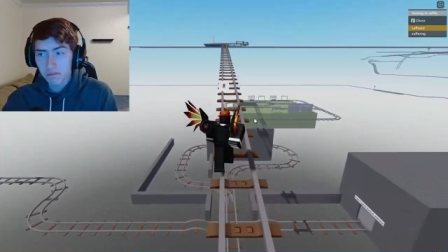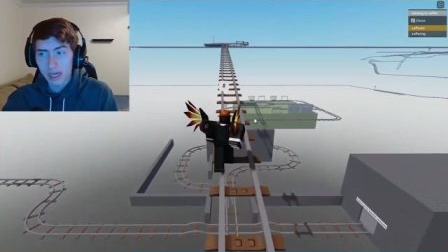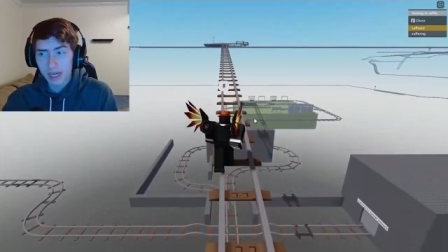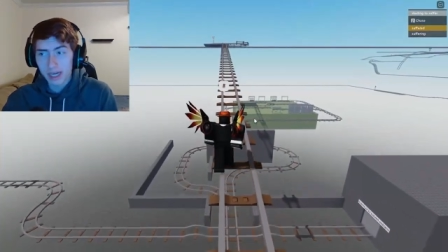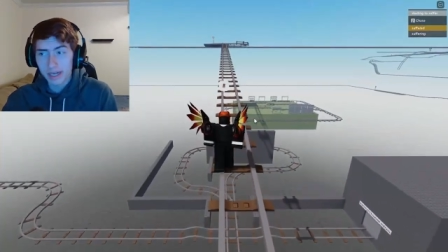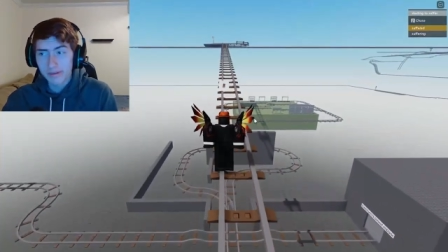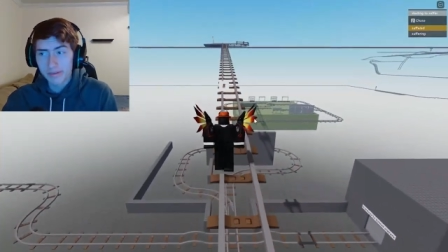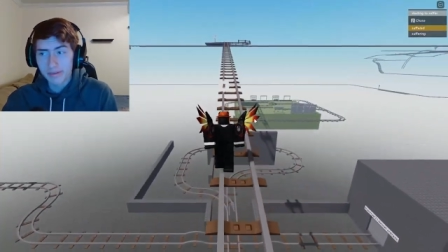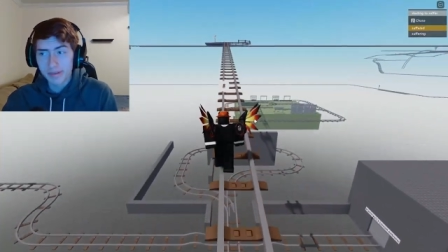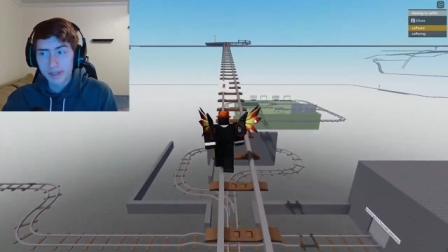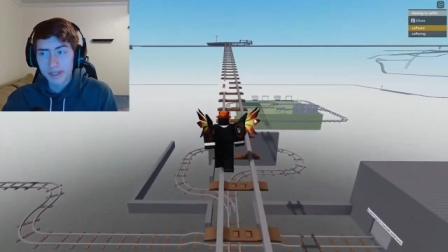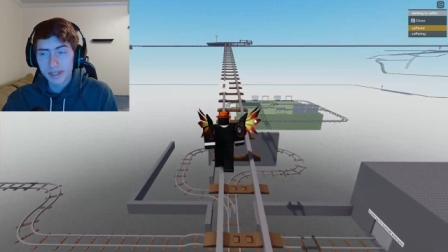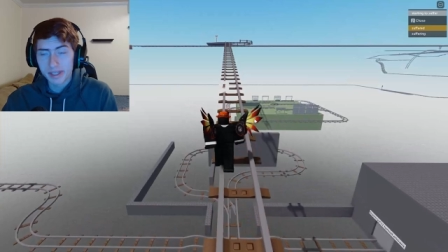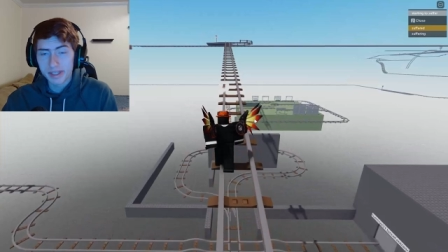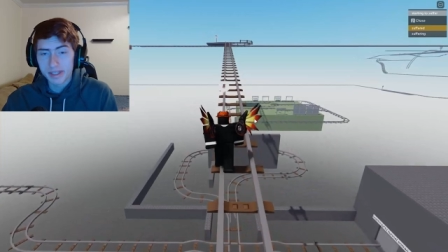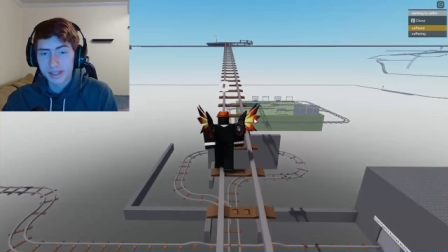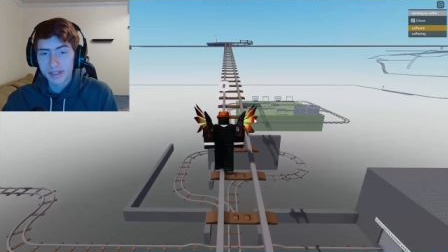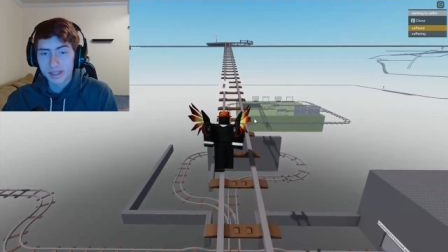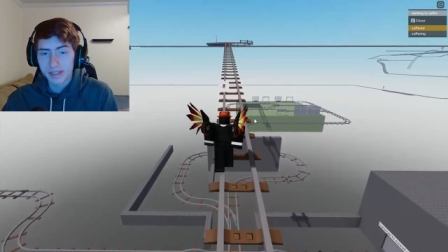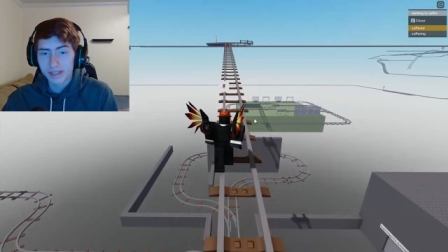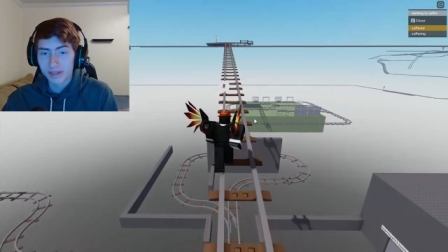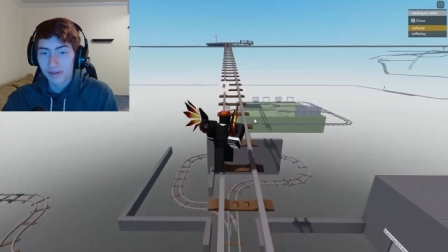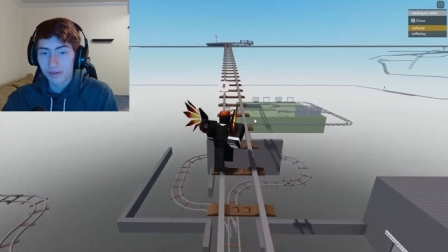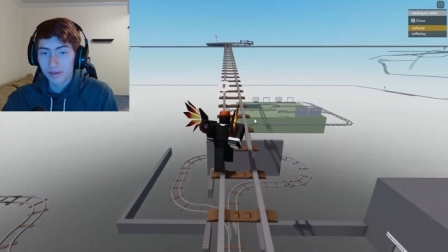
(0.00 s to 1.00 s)
I
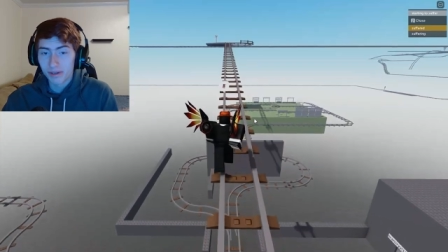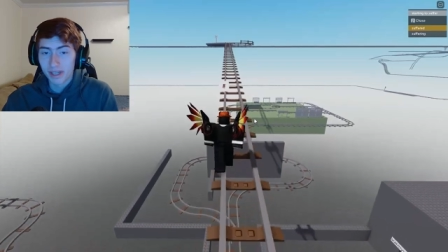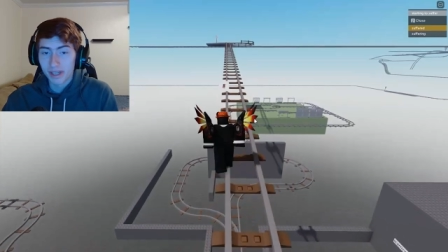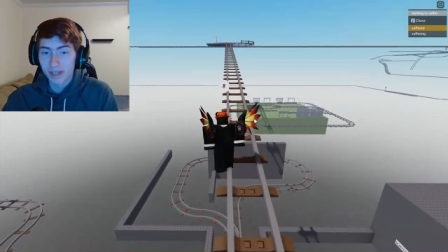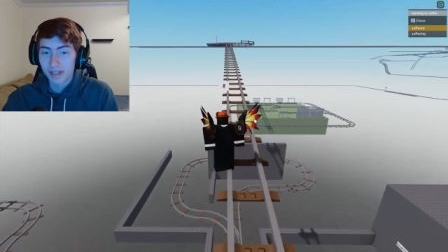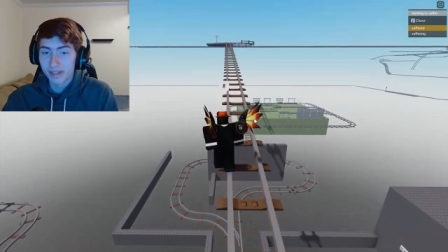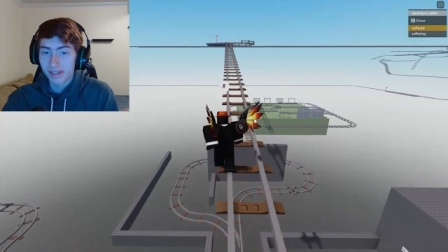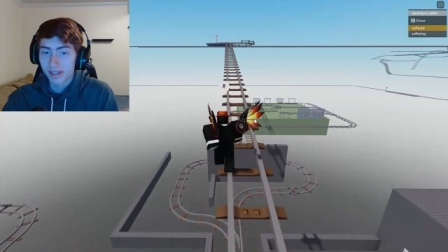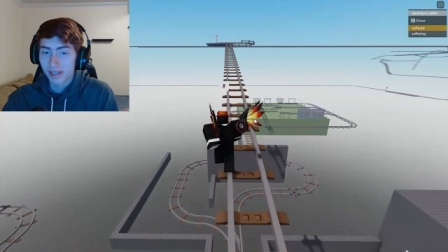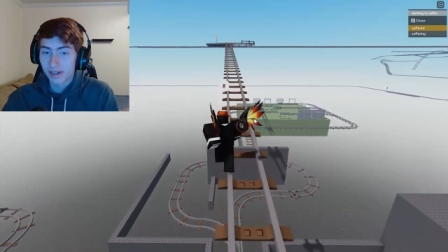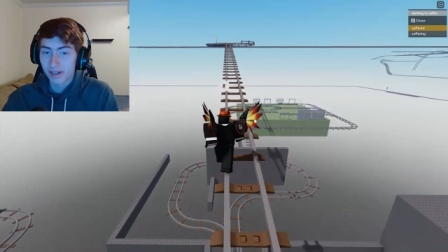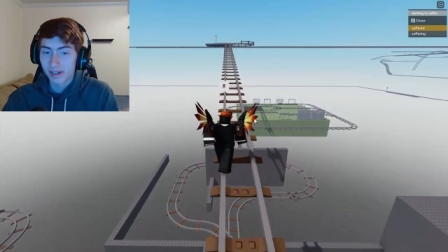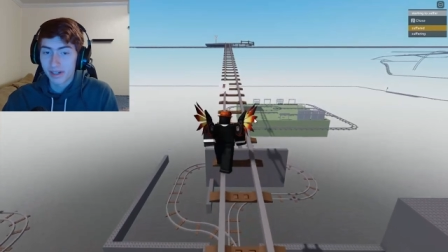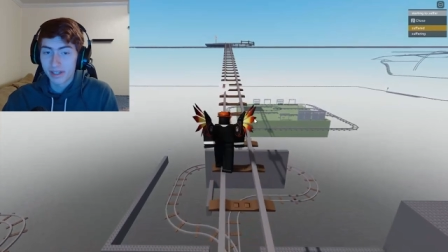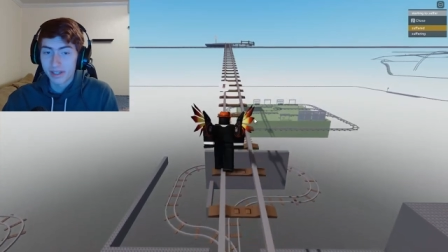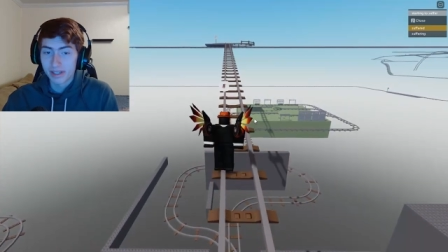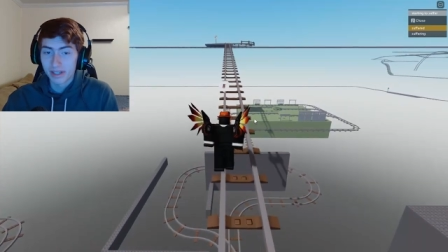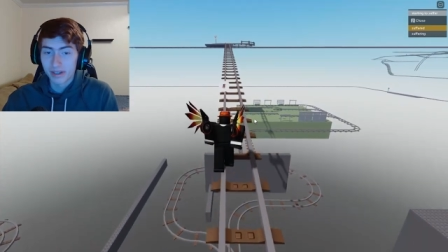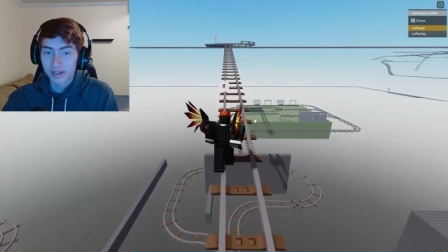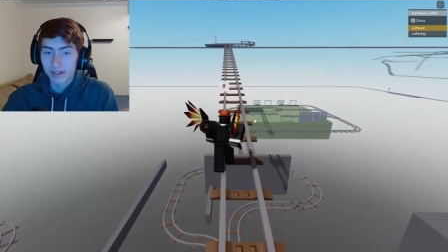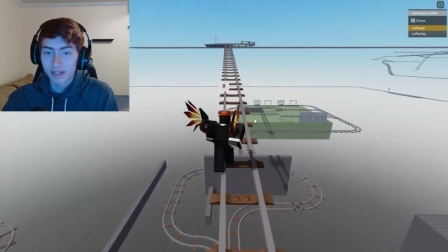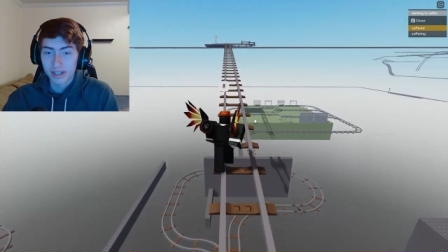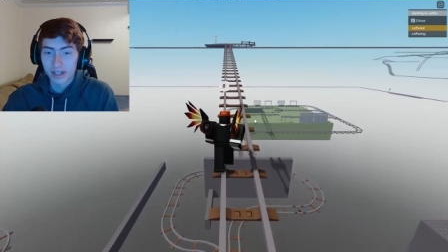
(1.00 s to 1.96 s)
mean, it, there is no,